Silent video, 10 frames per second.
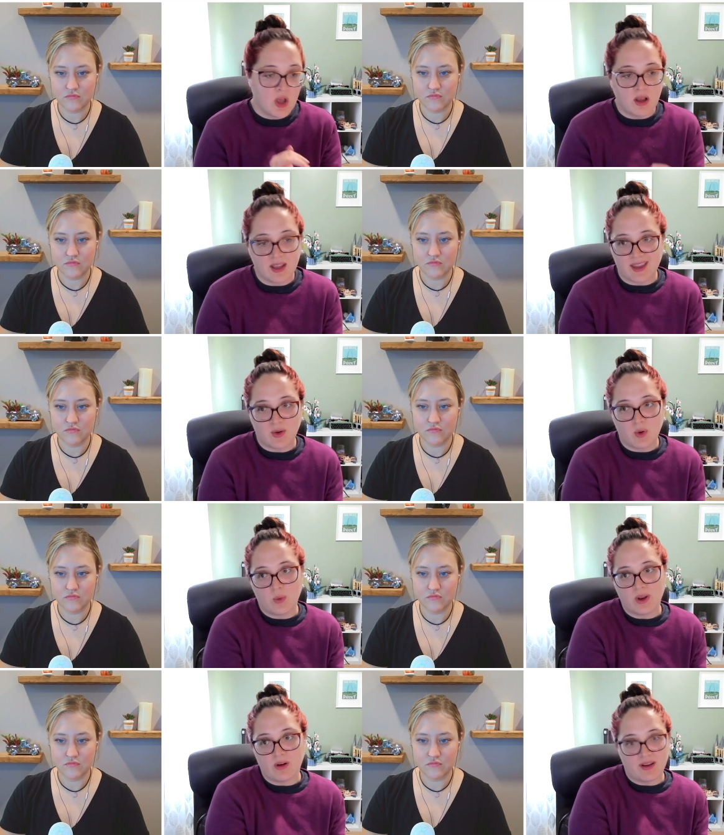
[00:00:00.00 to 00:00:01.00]
Speaker 1: again,
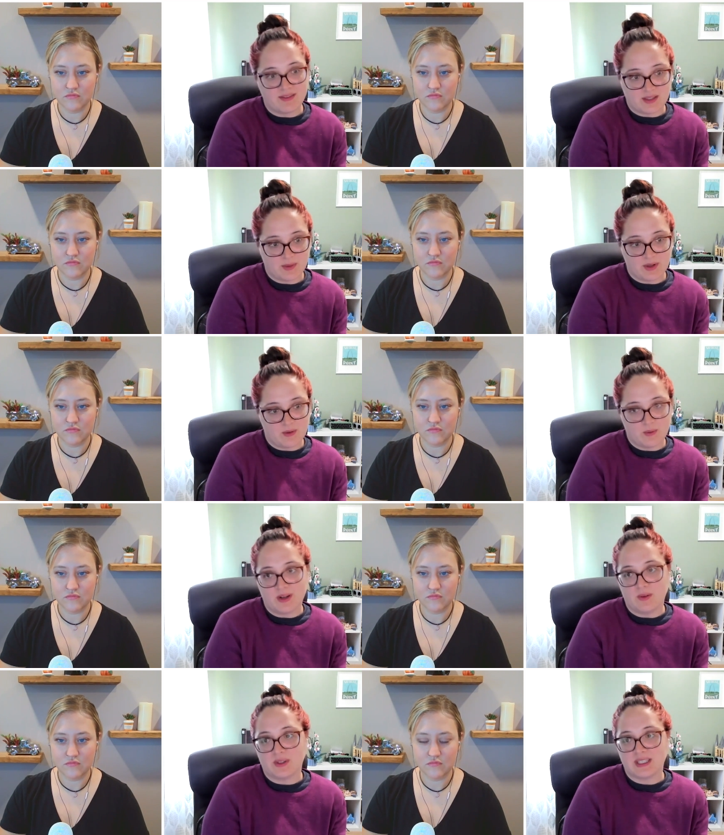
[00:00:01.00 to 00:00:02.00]
we don't have to, we don't
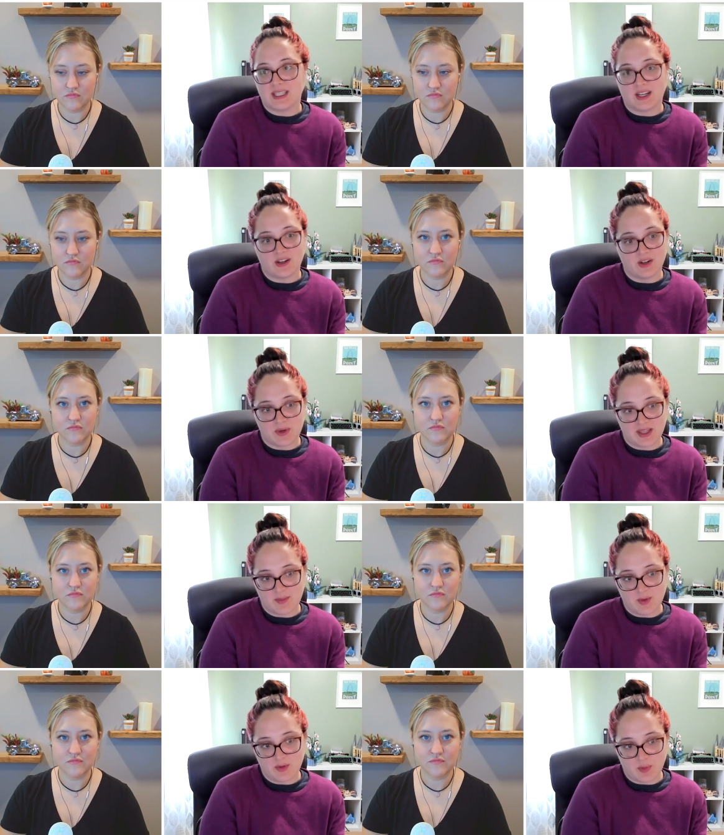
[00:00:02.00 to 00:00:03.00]
we don't want to sit here and read
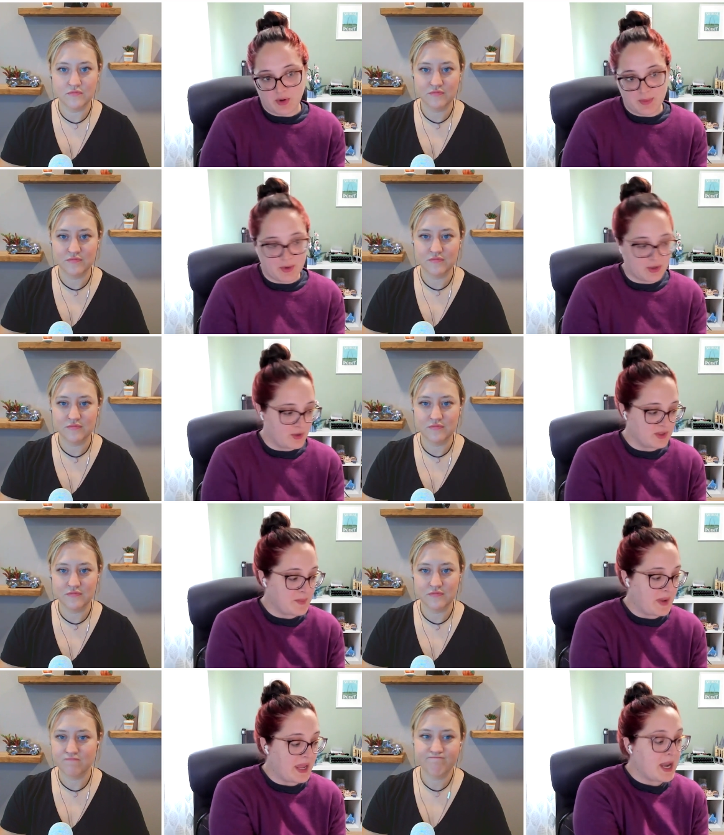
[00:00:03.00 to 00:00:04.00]
the most boring book known
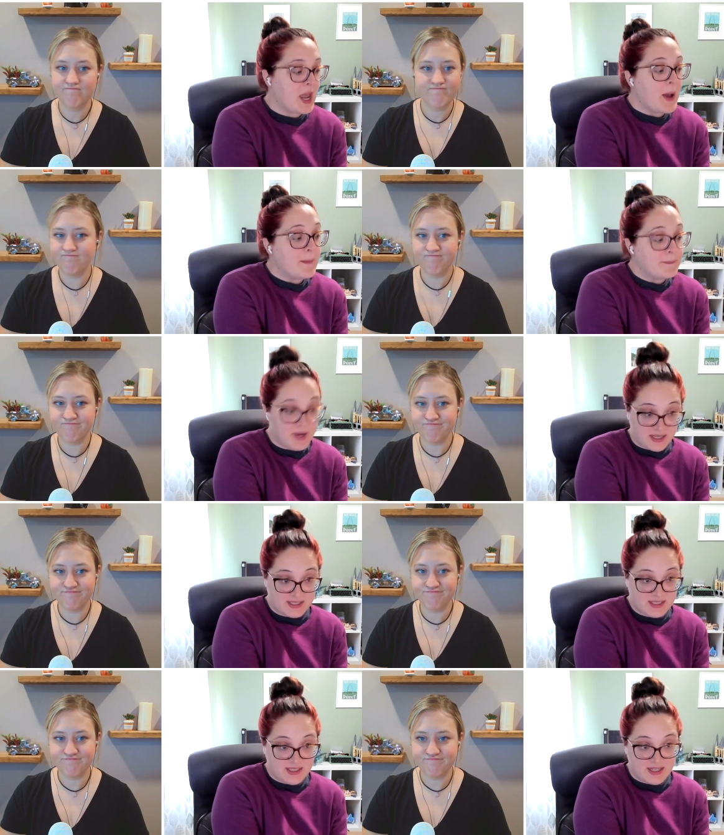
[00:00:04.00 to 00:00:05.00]
to man,
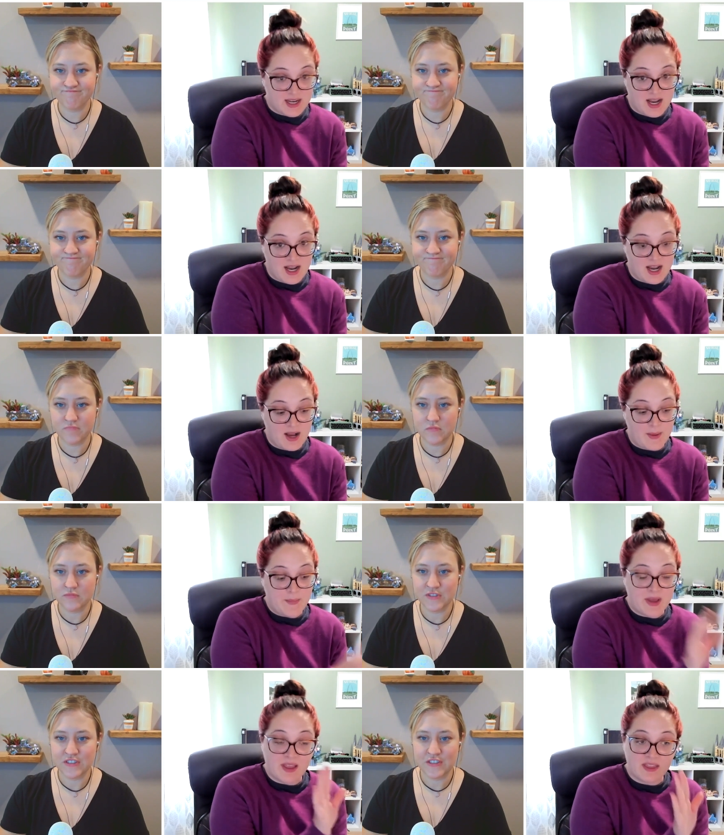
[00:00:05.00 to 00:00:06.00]
but
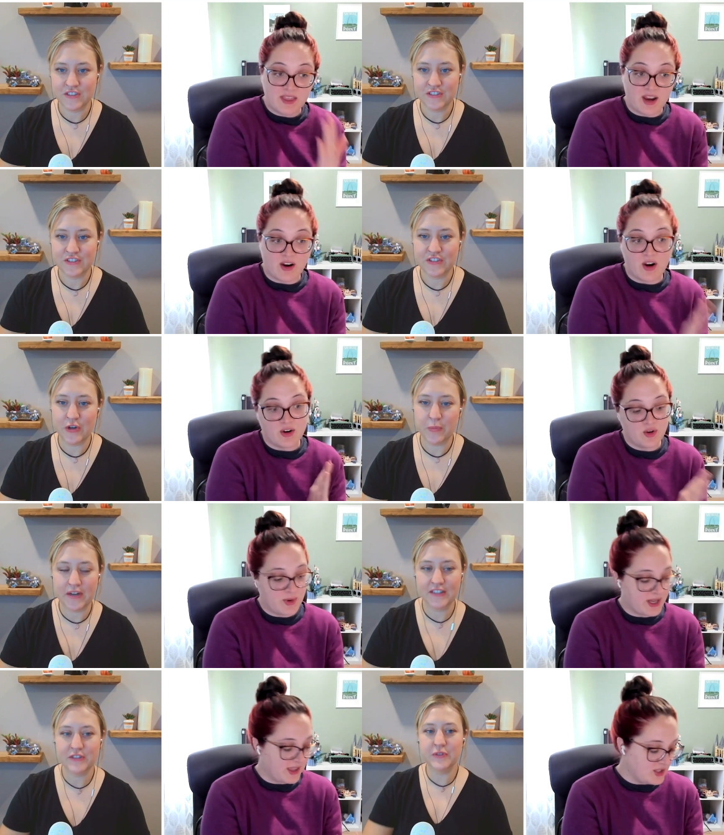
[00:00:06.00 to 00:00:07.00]
um
Speaker 2: there are no, no
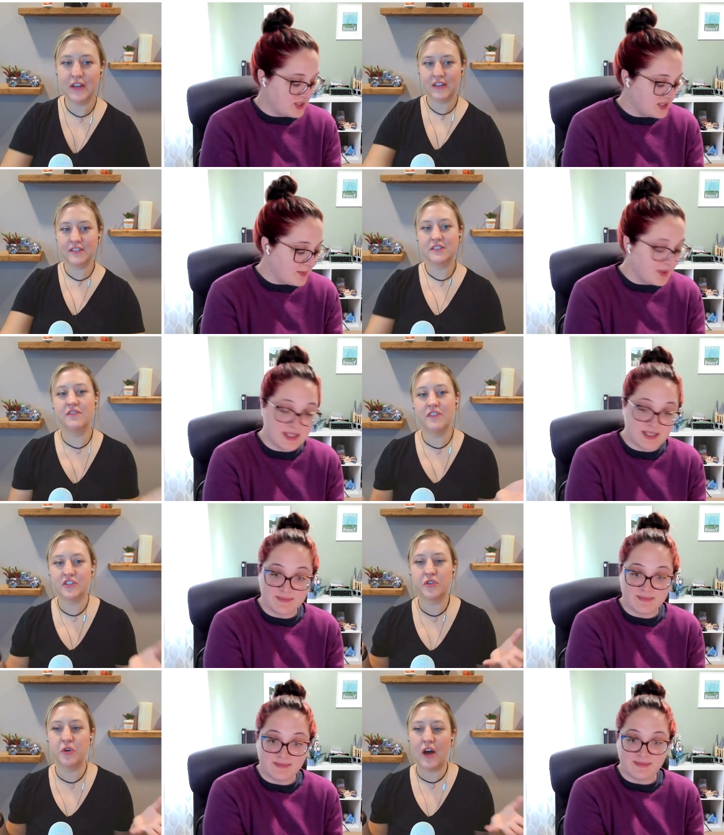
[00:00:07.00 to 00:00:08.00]
but I do like it, the
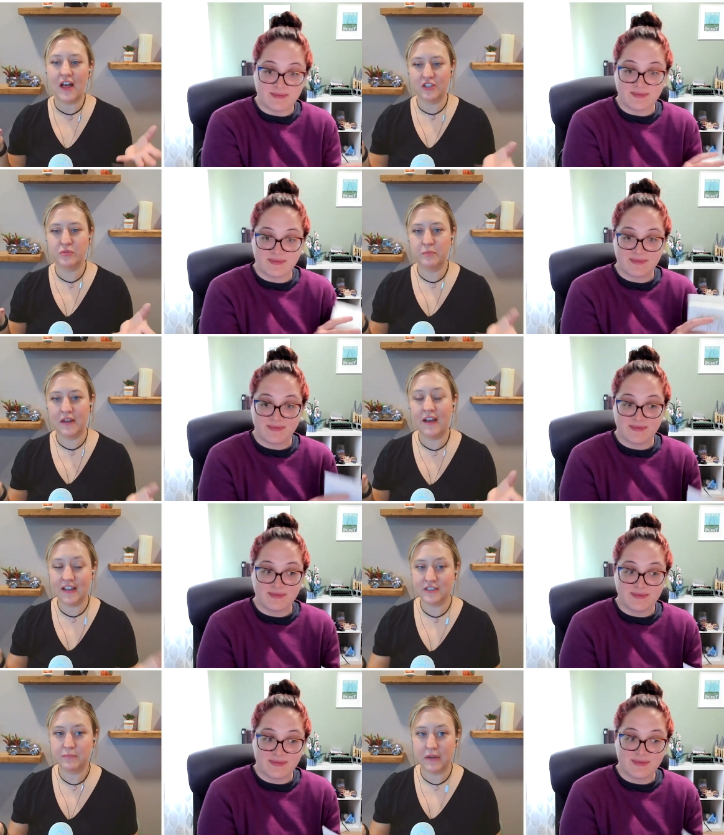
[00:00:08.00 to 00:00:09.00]
visual aspe
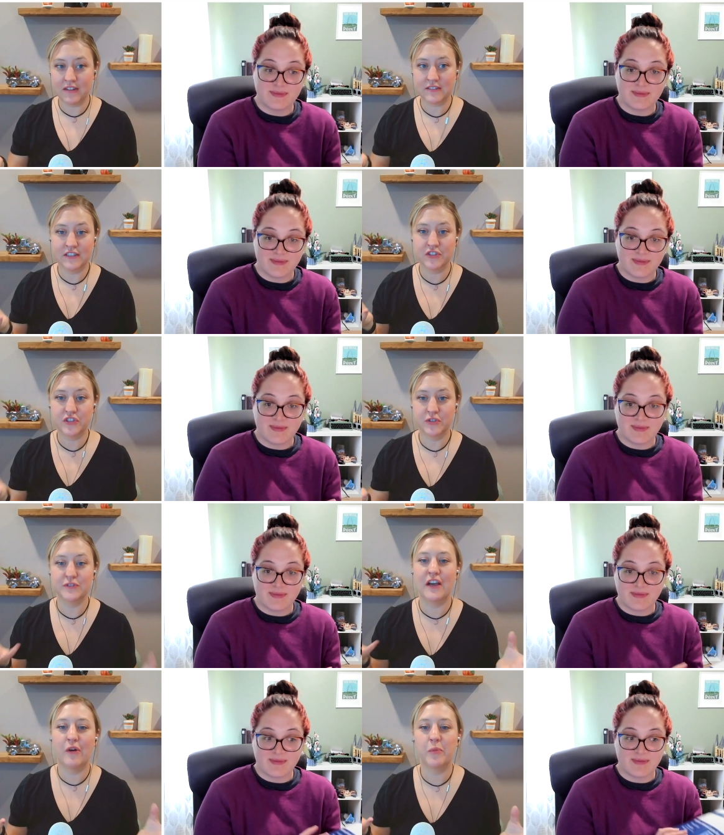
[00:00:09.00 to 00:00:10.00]
aspect that
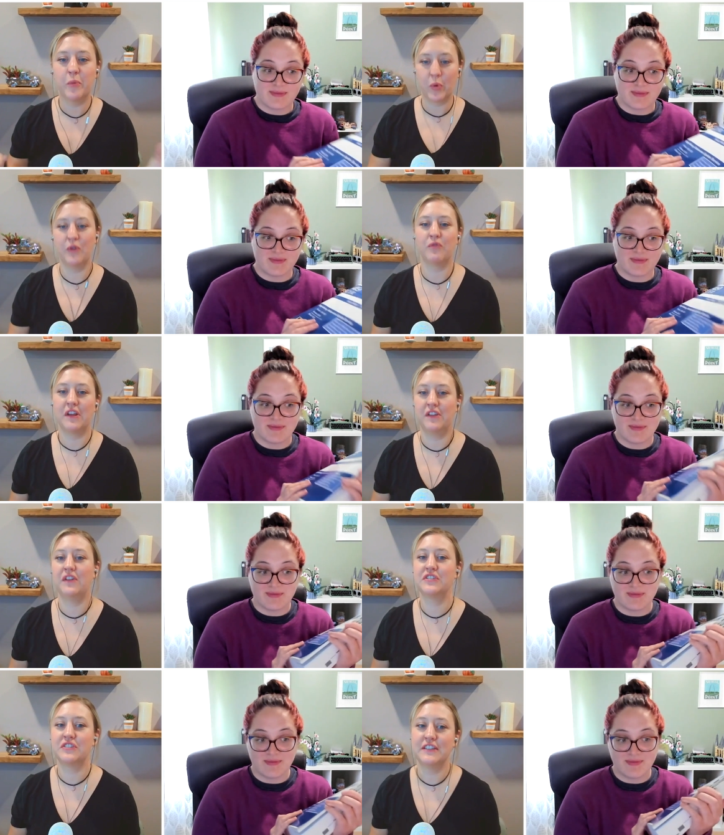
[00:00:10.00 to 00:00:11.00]
shows how important
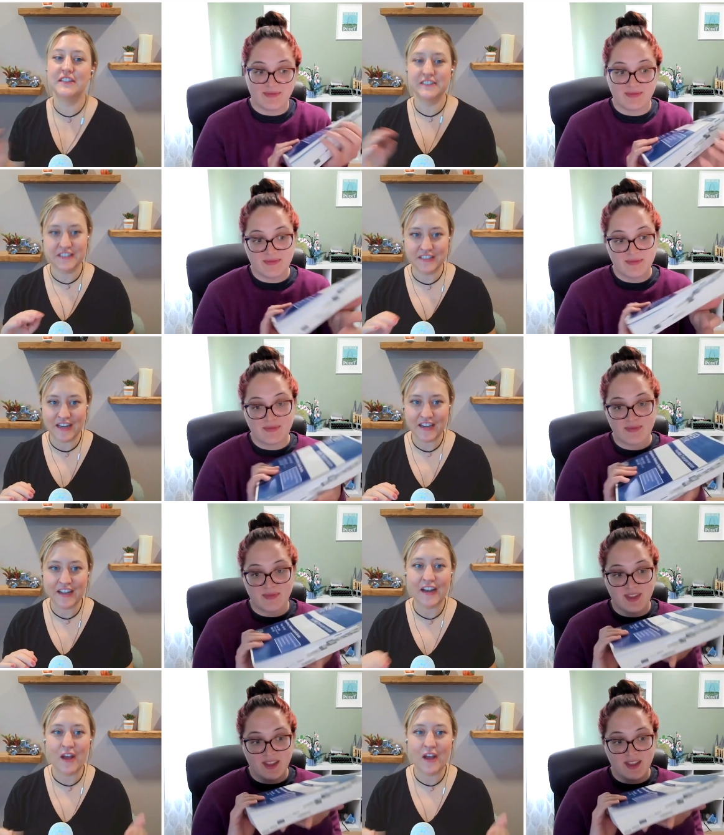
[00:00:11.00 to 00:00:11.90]
regulation is today and